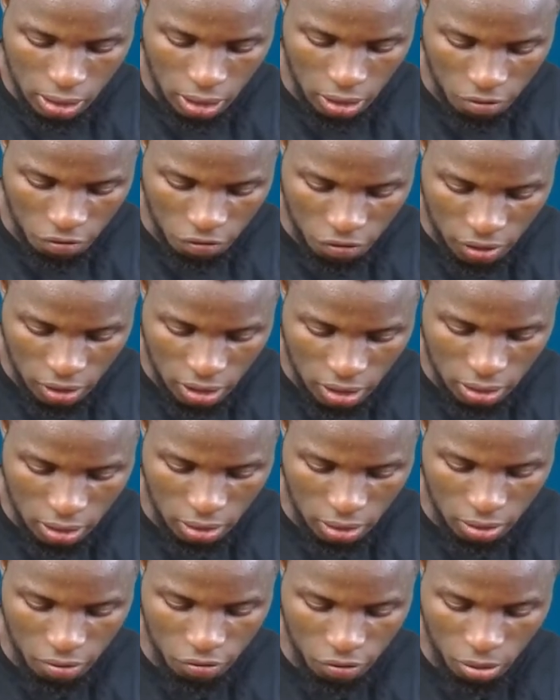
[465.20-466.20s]

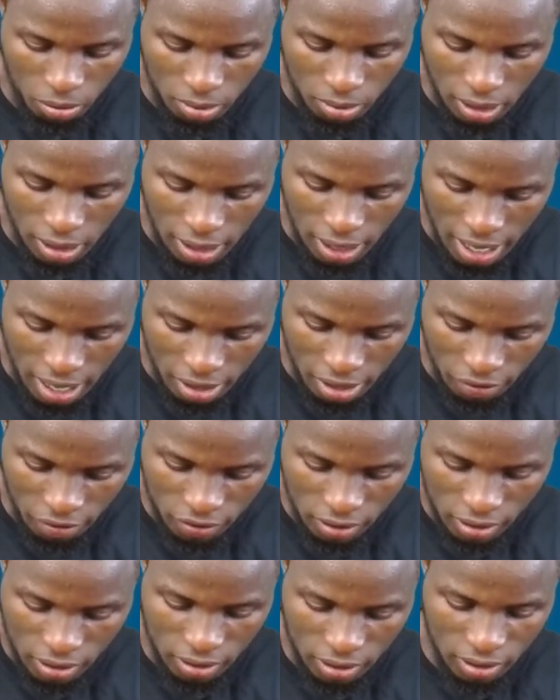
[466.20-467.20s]
infinity from the
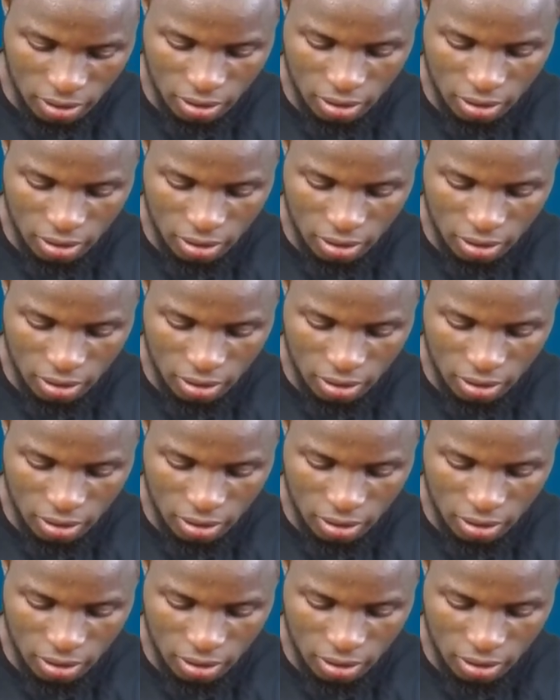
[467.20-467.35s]
left,